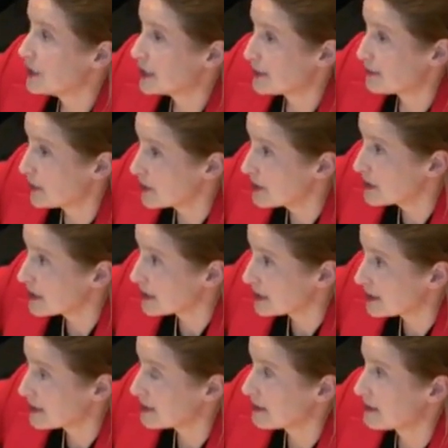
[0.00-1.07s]

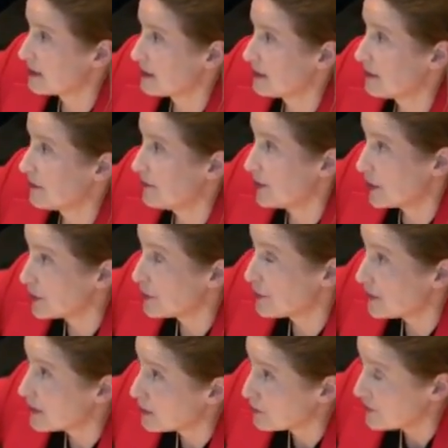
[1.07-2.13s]
respondents'
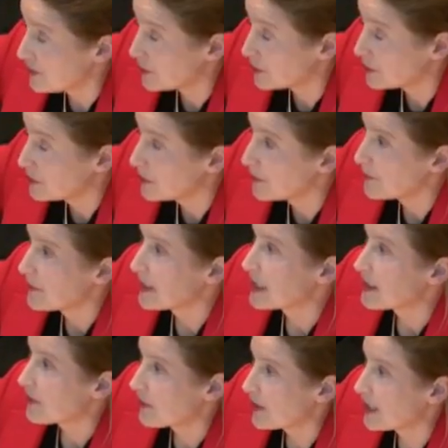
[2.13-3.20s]
very firm view
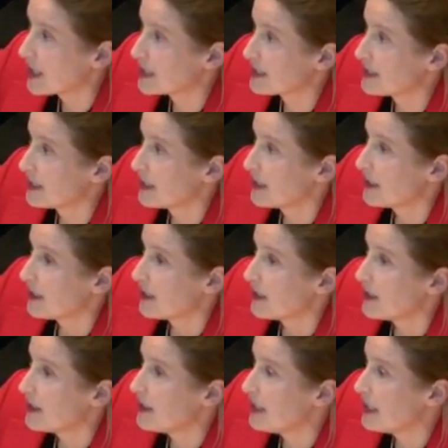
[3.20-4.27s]
that
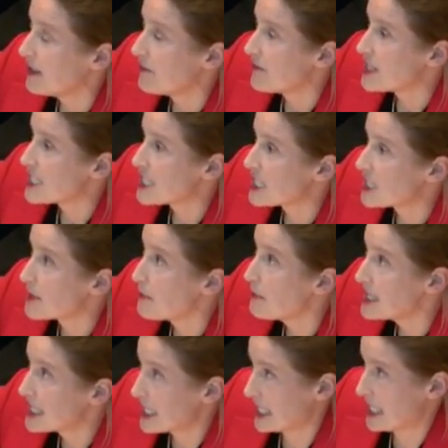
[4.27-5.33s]
the
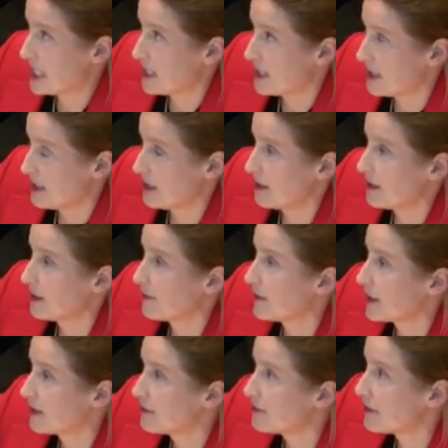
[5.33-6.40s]
investment
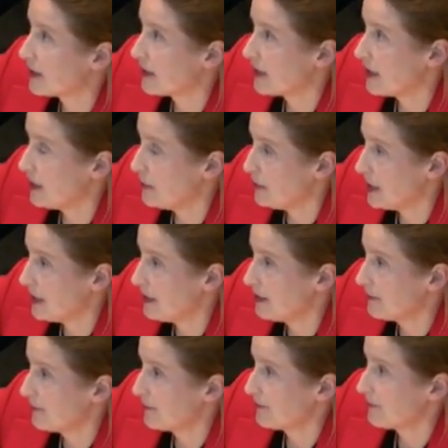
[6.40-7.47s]
that Vattenfall
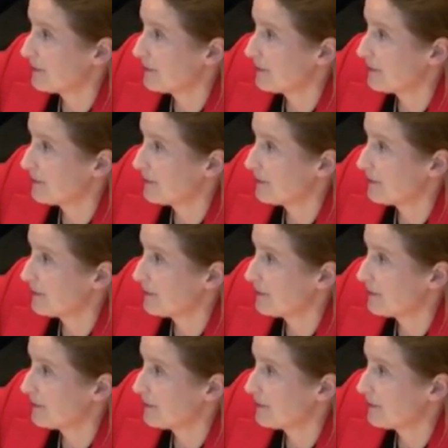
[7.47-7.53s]
AB